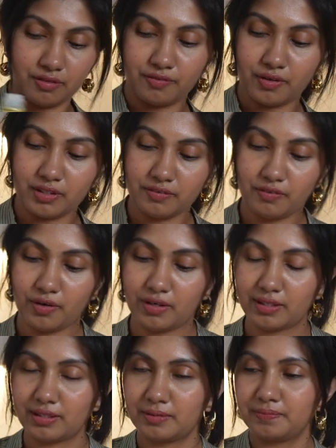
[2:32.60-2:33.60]
of olive
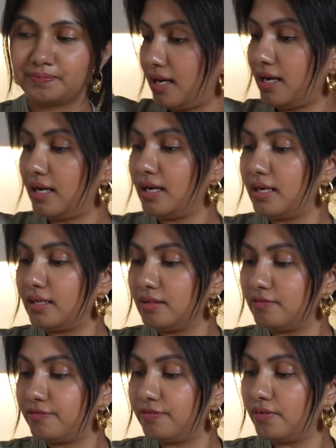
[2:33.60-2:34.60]
oil.
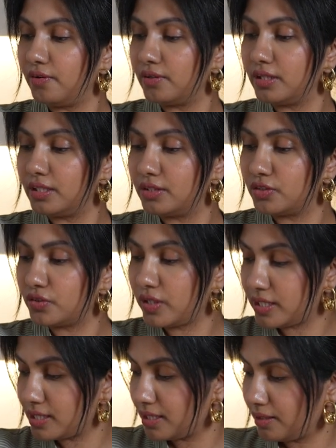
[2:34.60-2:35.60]
And for the
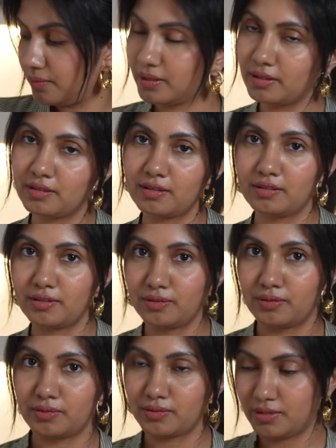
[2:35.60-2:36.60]
dressing, we're going to
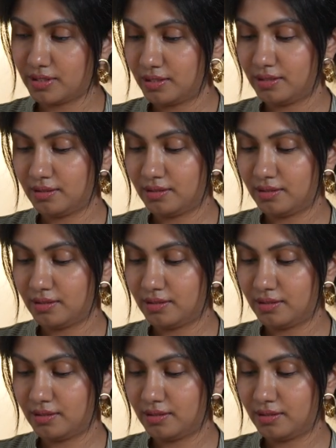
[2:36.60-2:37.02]
use